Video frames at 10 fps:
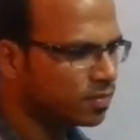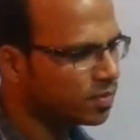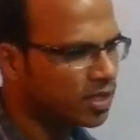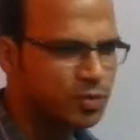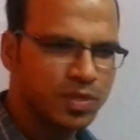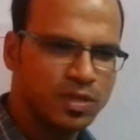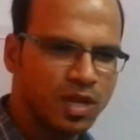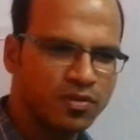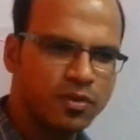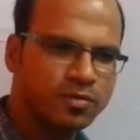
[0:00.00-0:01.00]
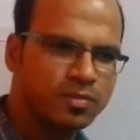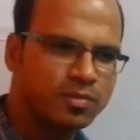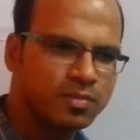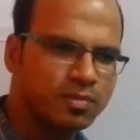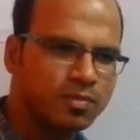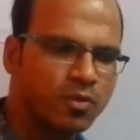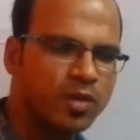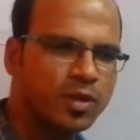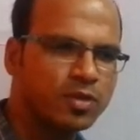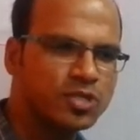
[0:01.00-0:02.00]
PHP. PHP. Everyone, what
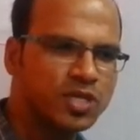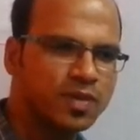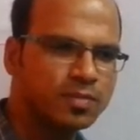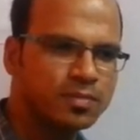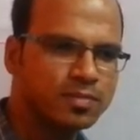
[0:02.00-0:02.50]
about you, Shivam?